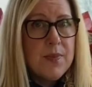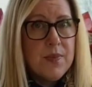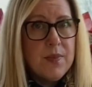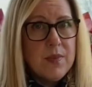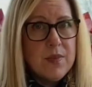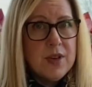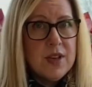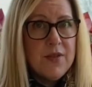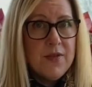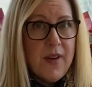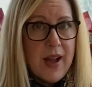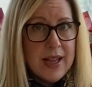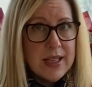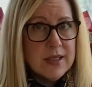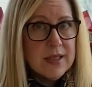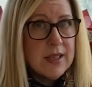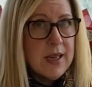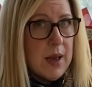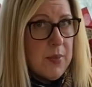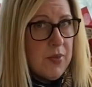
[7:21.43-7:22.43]
divides
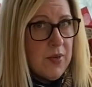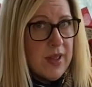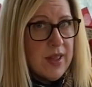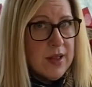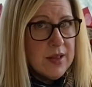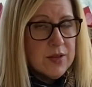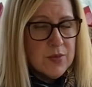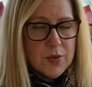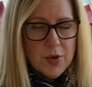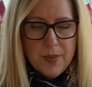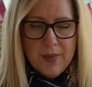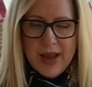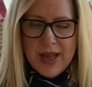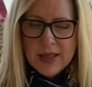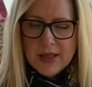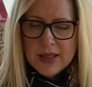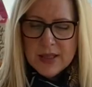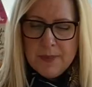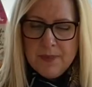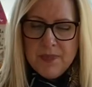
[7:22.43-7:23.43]
it up with his
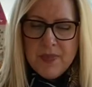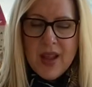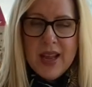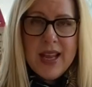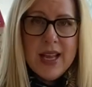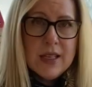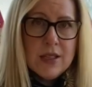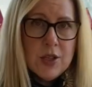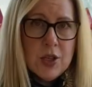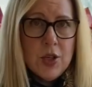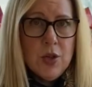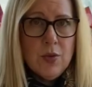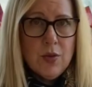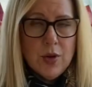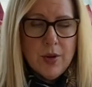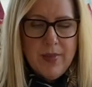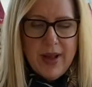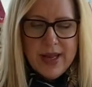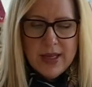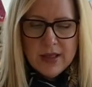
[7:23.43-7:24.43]
roommates. He has 2
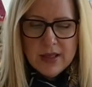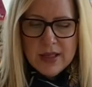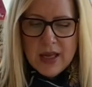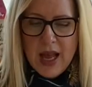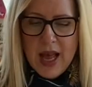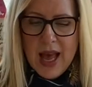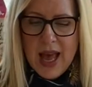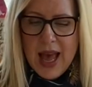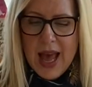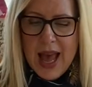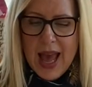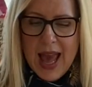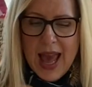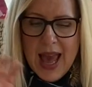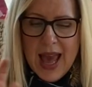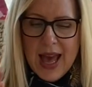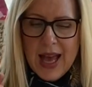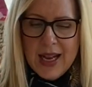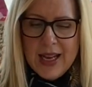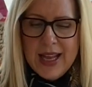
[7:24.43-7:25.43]
roommates,
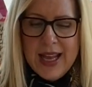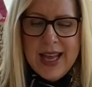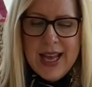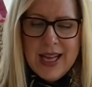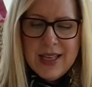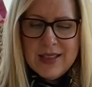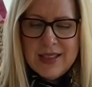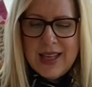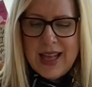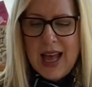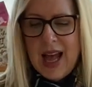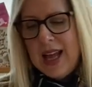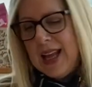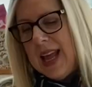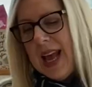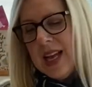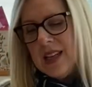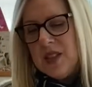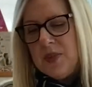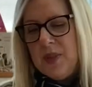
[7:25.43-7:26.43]
and he has a
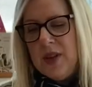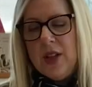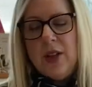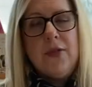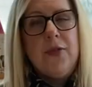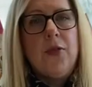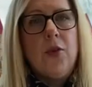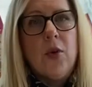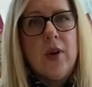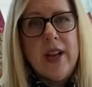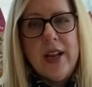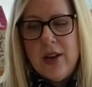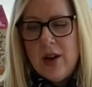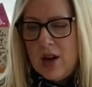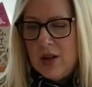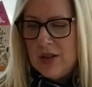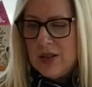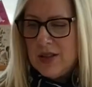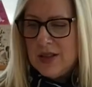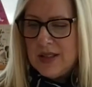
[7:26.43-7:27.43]
gas bill of
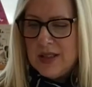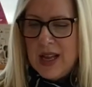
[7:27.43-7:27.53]
$40.